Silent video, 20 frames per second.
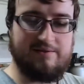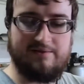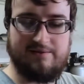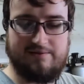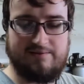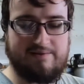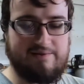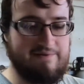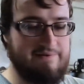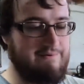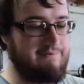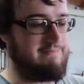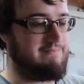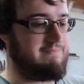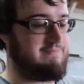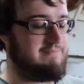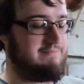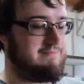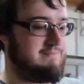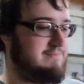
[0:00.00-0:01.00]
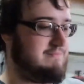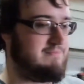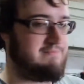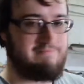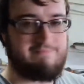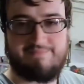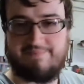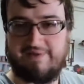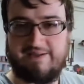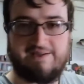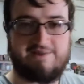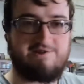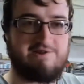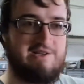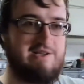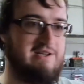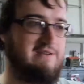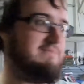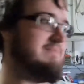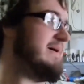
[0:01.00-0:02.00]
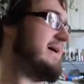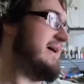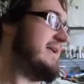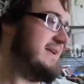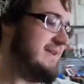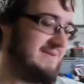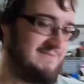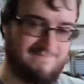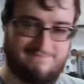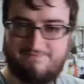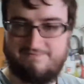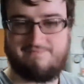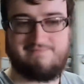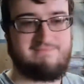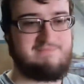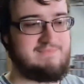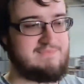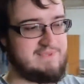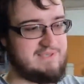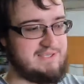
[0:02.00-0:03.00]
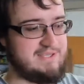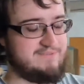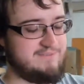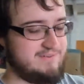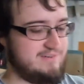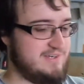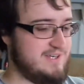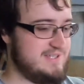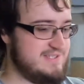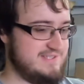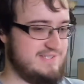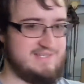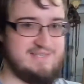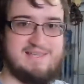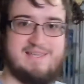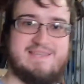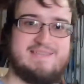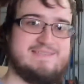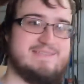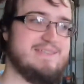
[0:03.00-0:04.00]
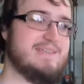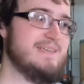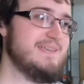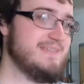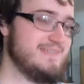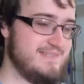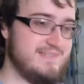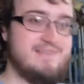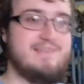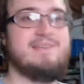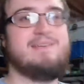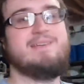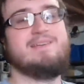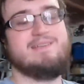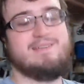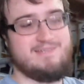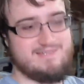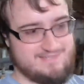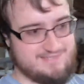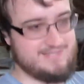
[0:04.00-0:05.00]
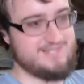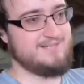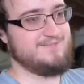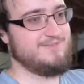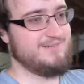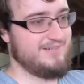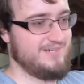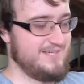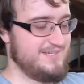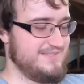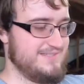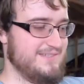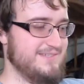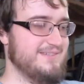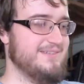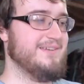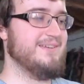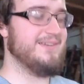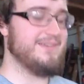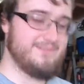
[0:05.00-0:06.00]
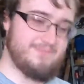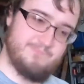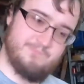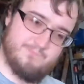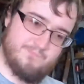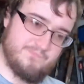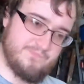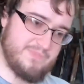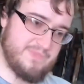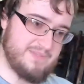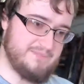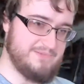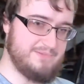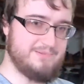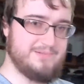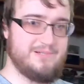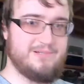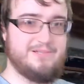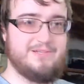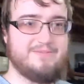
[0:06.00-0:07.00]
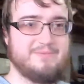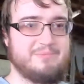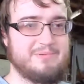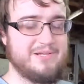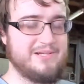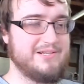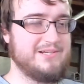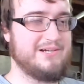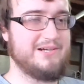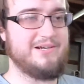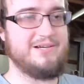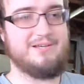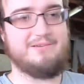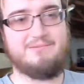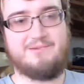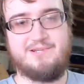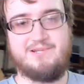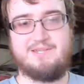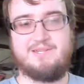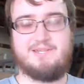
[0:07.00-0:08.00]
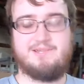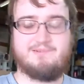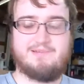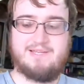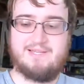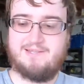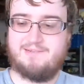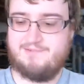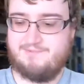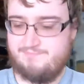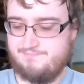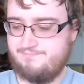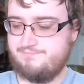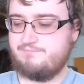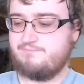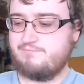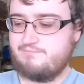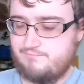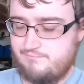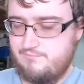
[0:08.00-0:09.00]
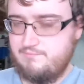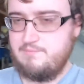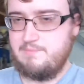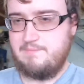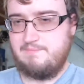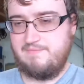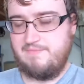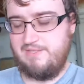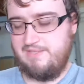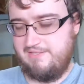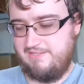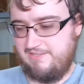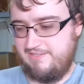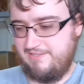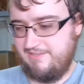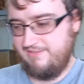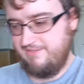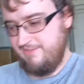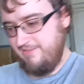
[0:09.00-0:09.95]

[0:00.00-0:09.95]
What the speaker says: So, second gen F body, Calvert Racing. S10s, Calvert Racing. Like, if you want a leaf spring car and you want it to go down, Calvert